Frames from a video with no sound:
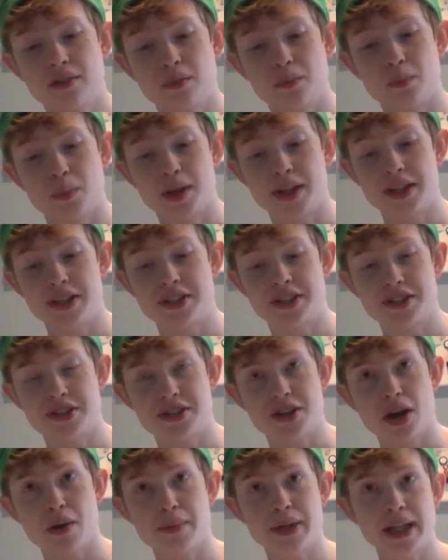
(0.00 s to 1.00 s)
when it is
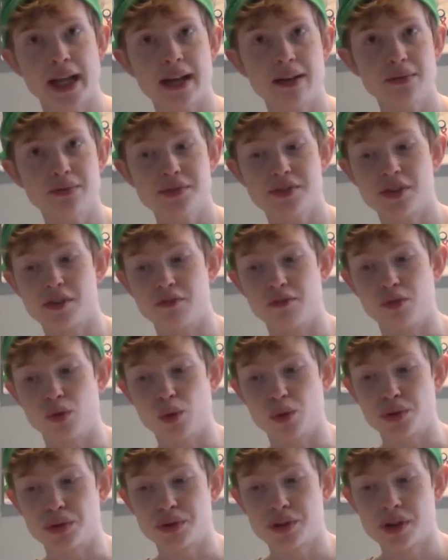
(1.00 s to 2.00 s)
coming out,
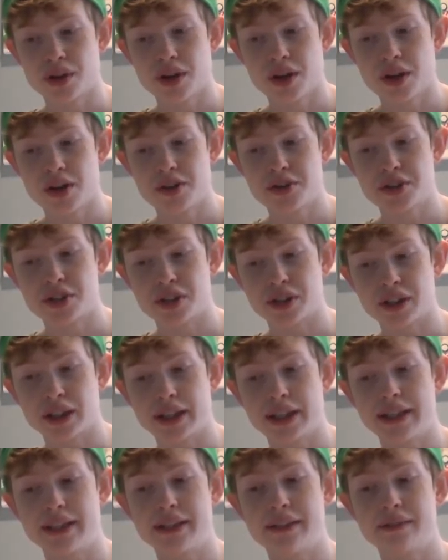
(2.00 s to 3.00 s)

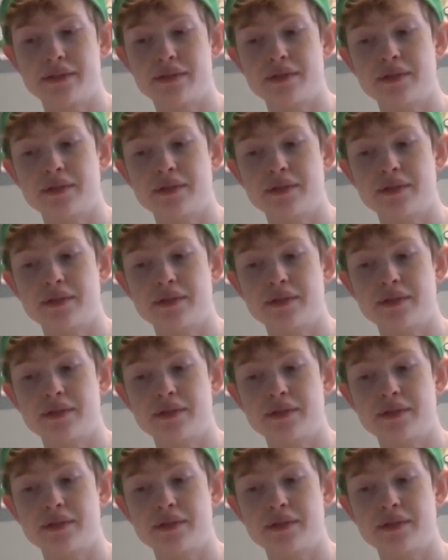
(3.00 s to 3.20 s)
unfortunately.